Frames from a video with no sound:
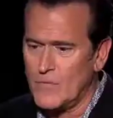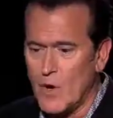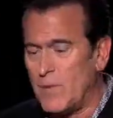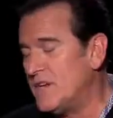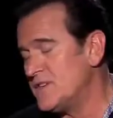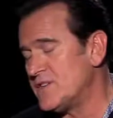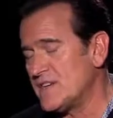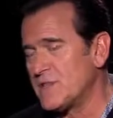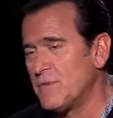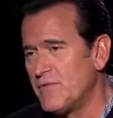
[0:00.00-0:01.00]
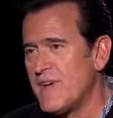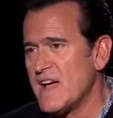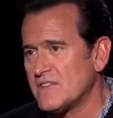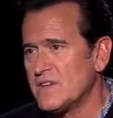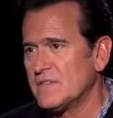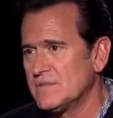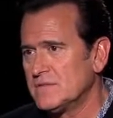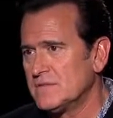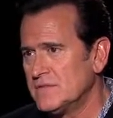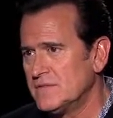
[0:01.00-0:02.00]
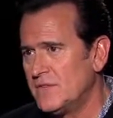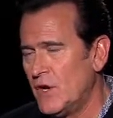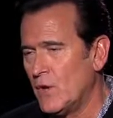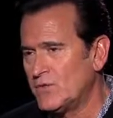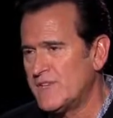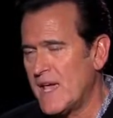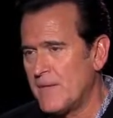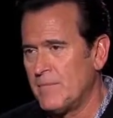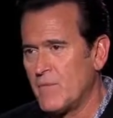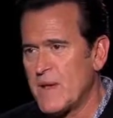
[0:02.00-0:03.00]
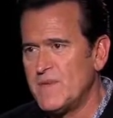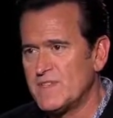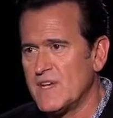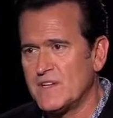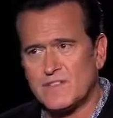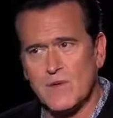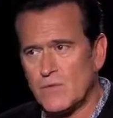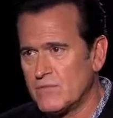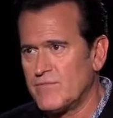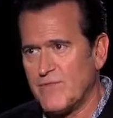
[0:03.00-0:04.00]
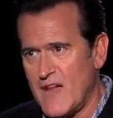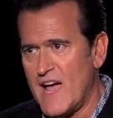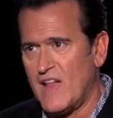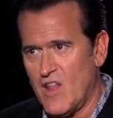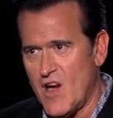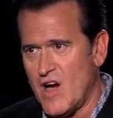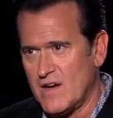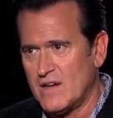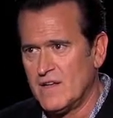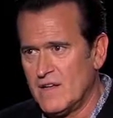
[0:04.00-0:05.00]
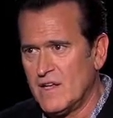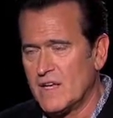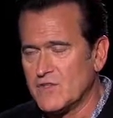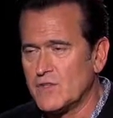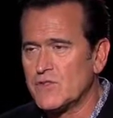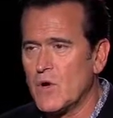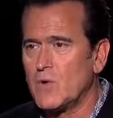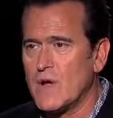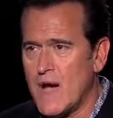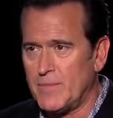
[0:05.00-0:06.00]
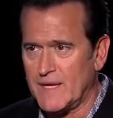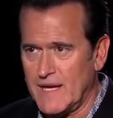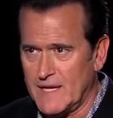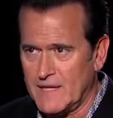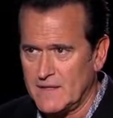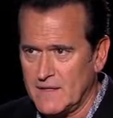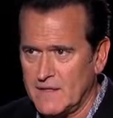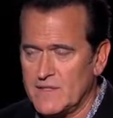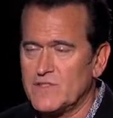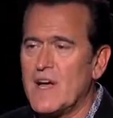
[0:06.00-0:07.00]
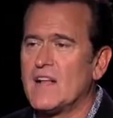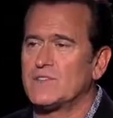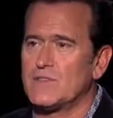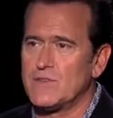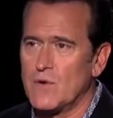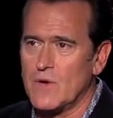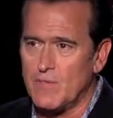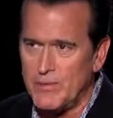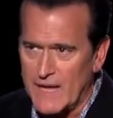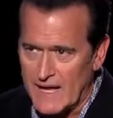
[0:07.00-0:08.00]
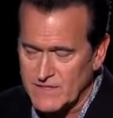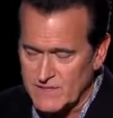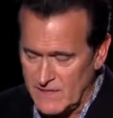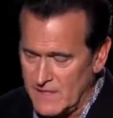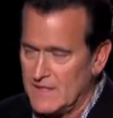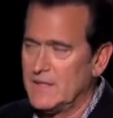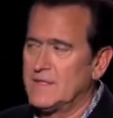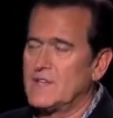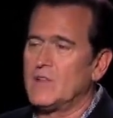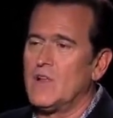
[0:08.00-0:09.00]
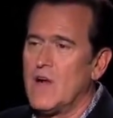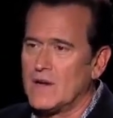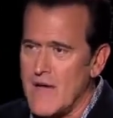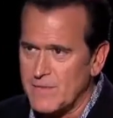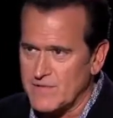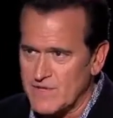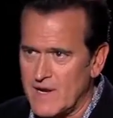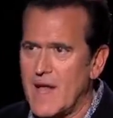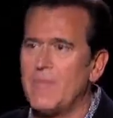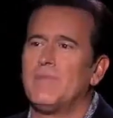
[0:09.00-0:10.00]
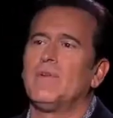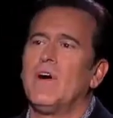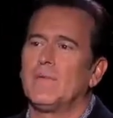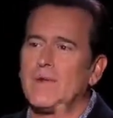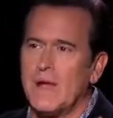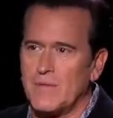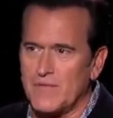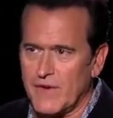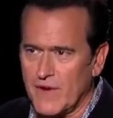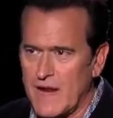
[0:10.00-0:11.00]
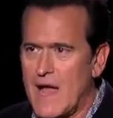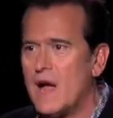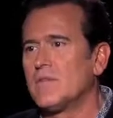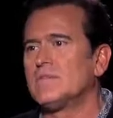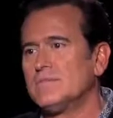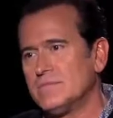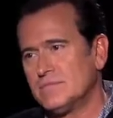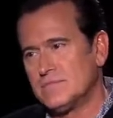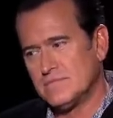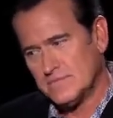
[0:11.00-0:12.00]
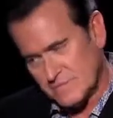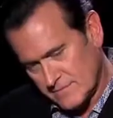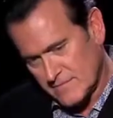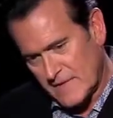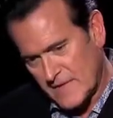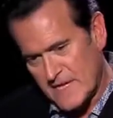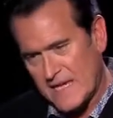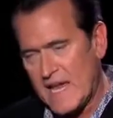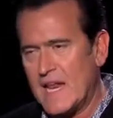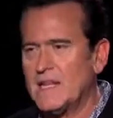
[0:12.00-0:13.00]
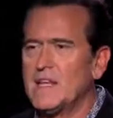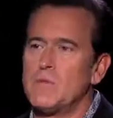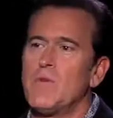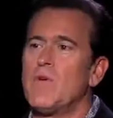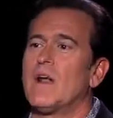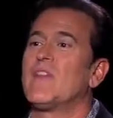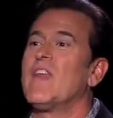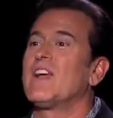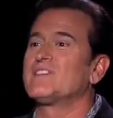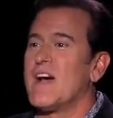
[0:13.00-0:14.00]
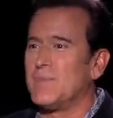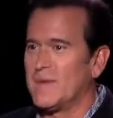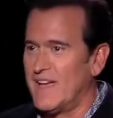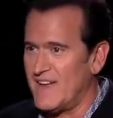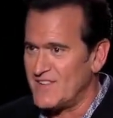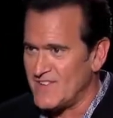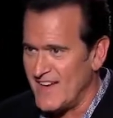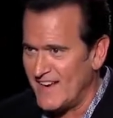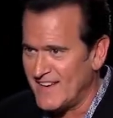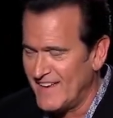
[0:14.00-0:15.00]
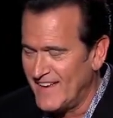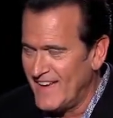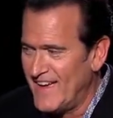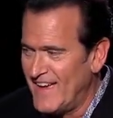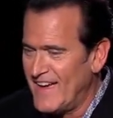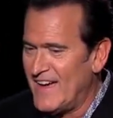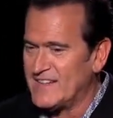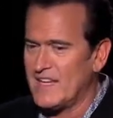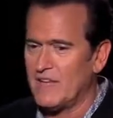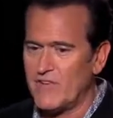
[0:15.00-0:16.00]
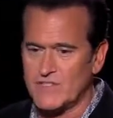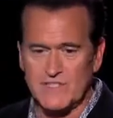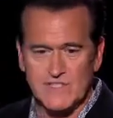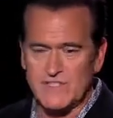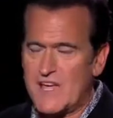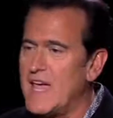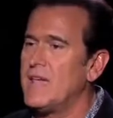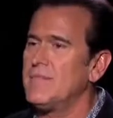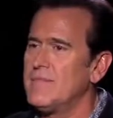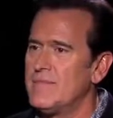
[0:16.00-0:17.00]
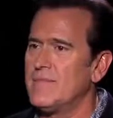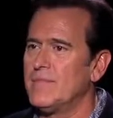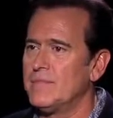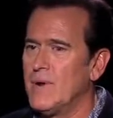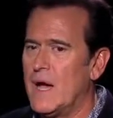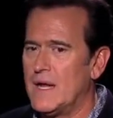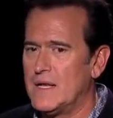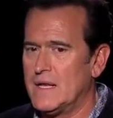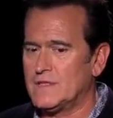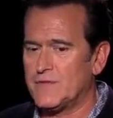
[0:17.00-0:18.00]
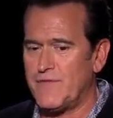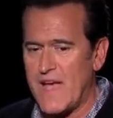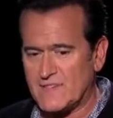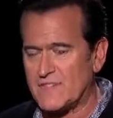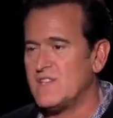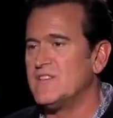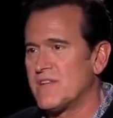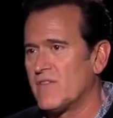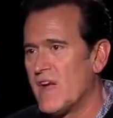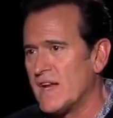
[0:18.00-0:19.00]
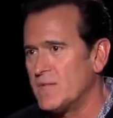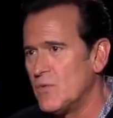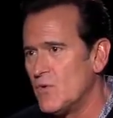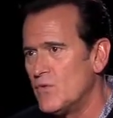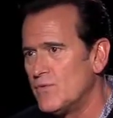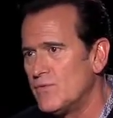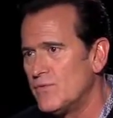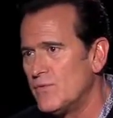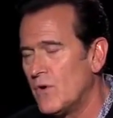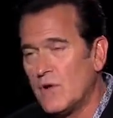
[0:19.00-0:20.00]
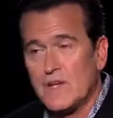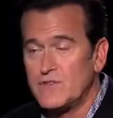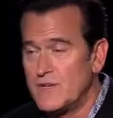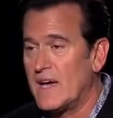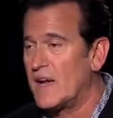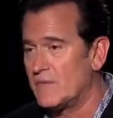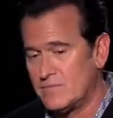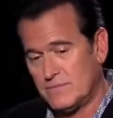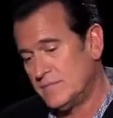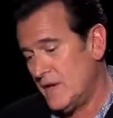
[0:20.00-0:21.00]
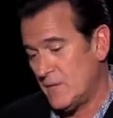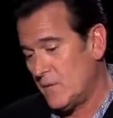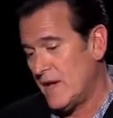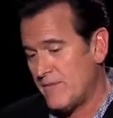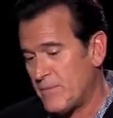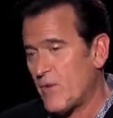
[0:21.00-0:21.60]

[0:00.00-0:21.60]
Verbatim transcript: No, but he just has to move faster. Yeah. You know, Sam Raimi's sets don't fly along because hmm. they're so complicated. The shots are so complex. It takes a long time to set up, a long time to figure it out, and then you get it, and you move on to the next complicated shot. uh, television's the same, but it's the fastest he's ever had to move, only because you got to, you know, we have